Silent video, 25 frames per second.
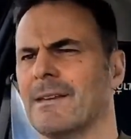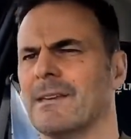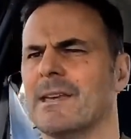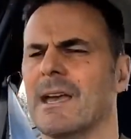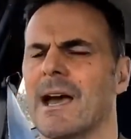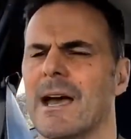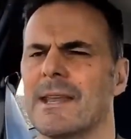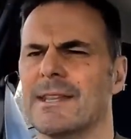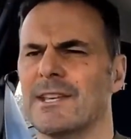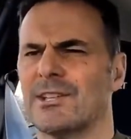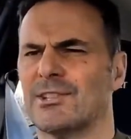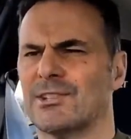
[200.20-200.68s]

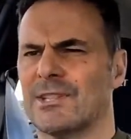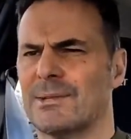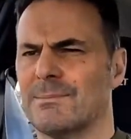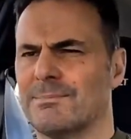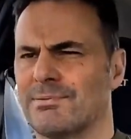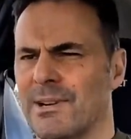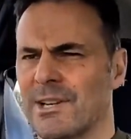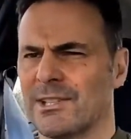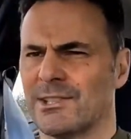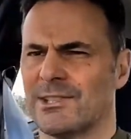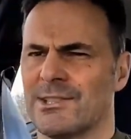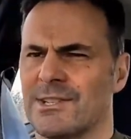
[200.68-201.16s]
Yeah, initial
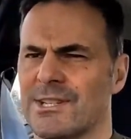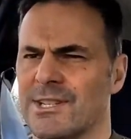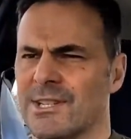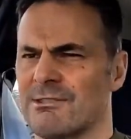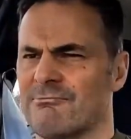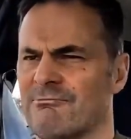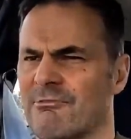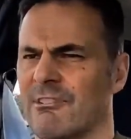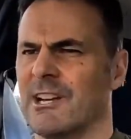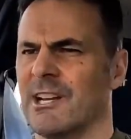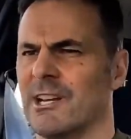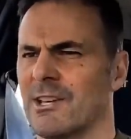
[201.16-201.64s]
impression, these
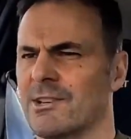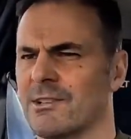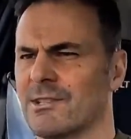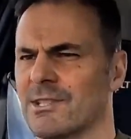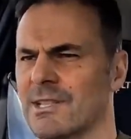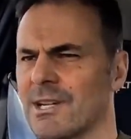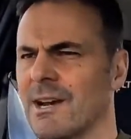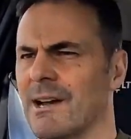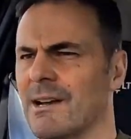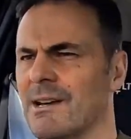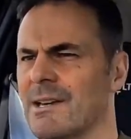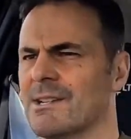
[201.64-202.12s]
are really good
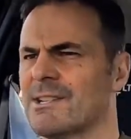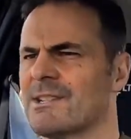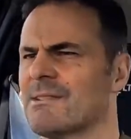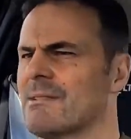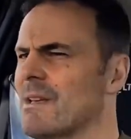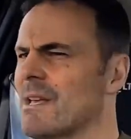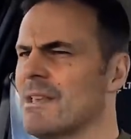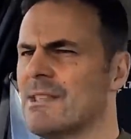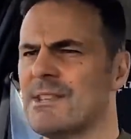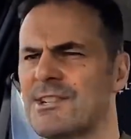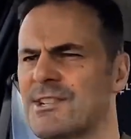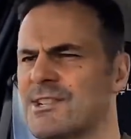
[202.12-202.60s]
tyres.
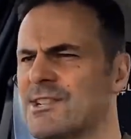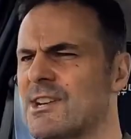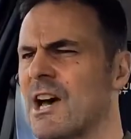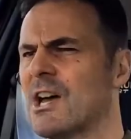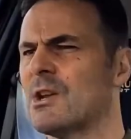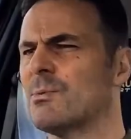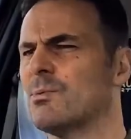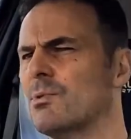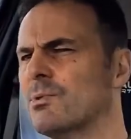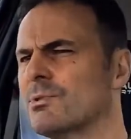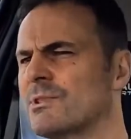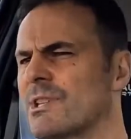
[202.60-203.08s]
The
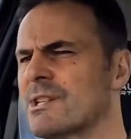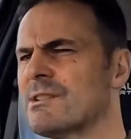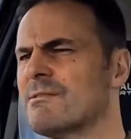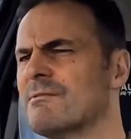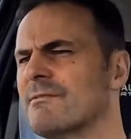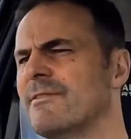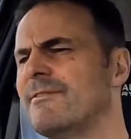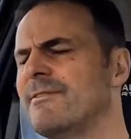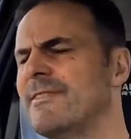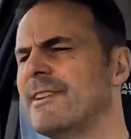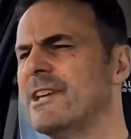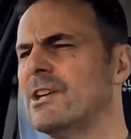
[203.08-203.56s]
sidewall
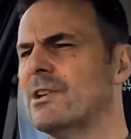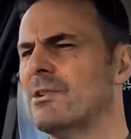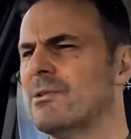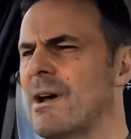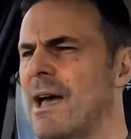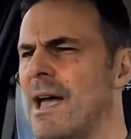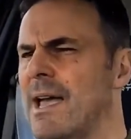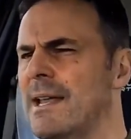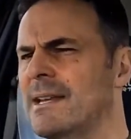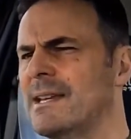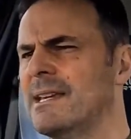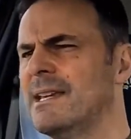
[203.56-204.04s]
doesn't feel
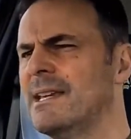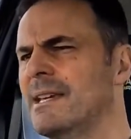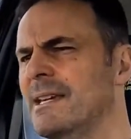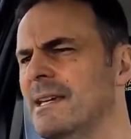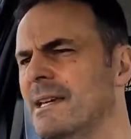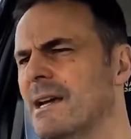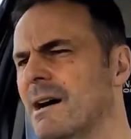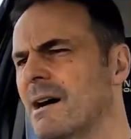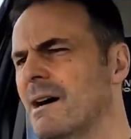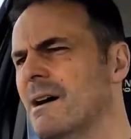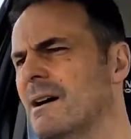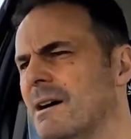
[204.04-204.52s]

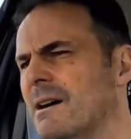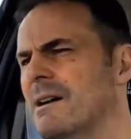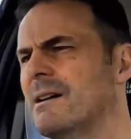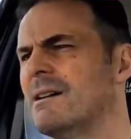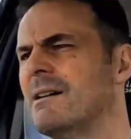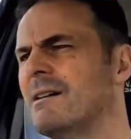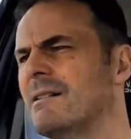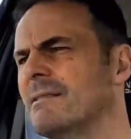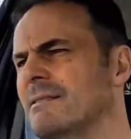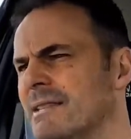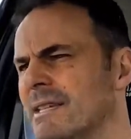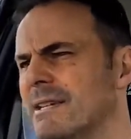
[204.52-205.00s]
any
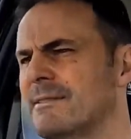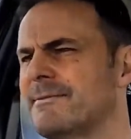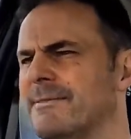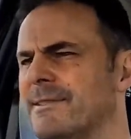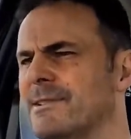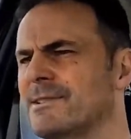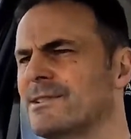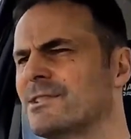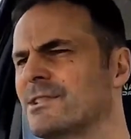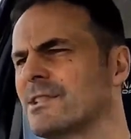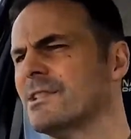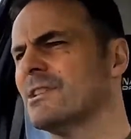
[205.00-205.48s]

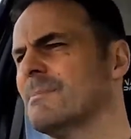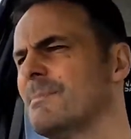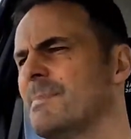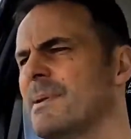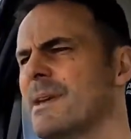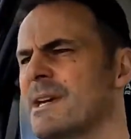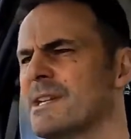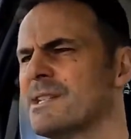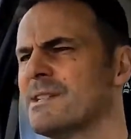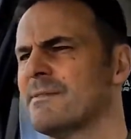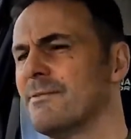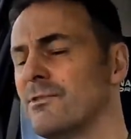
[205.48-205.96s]
different to the
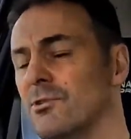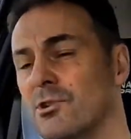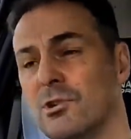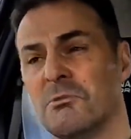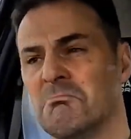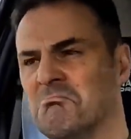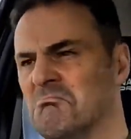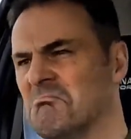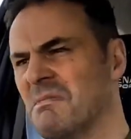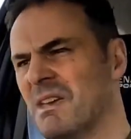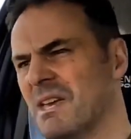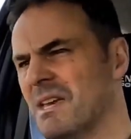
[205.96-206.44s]
PS4.
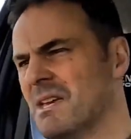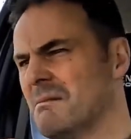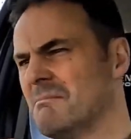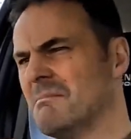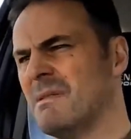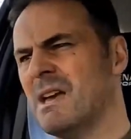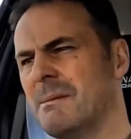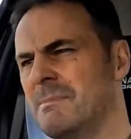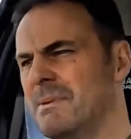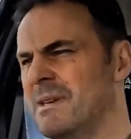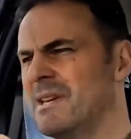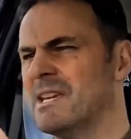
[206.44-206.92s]

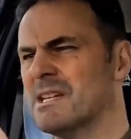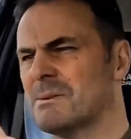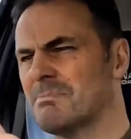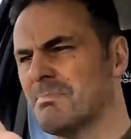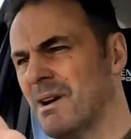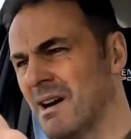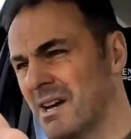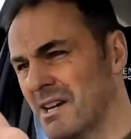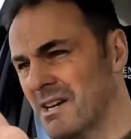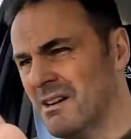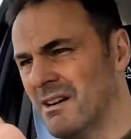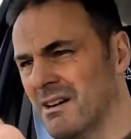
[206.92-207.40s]
Maybe it is,
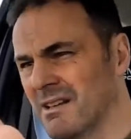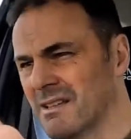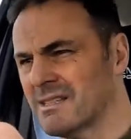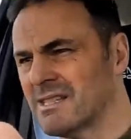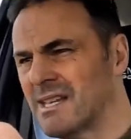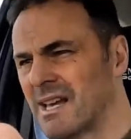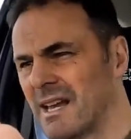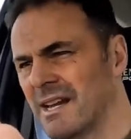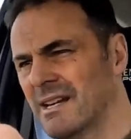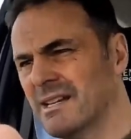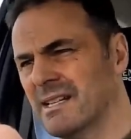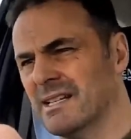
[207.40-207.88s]
but I can't
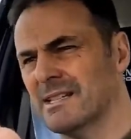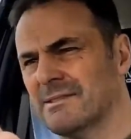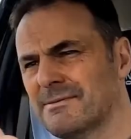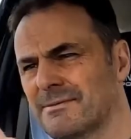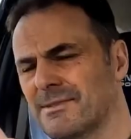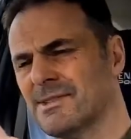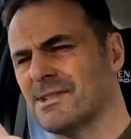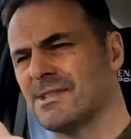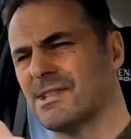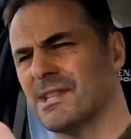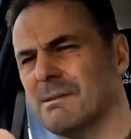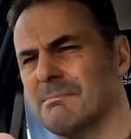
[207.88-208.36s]
tell any
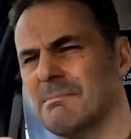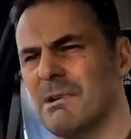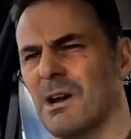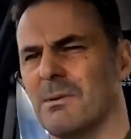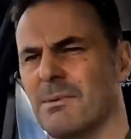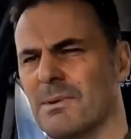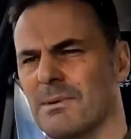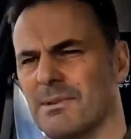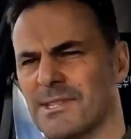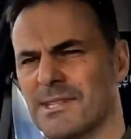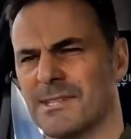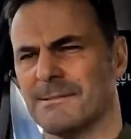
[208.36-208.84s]
difference at the
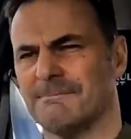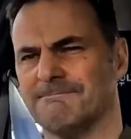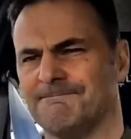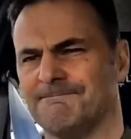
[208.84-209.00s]
moment.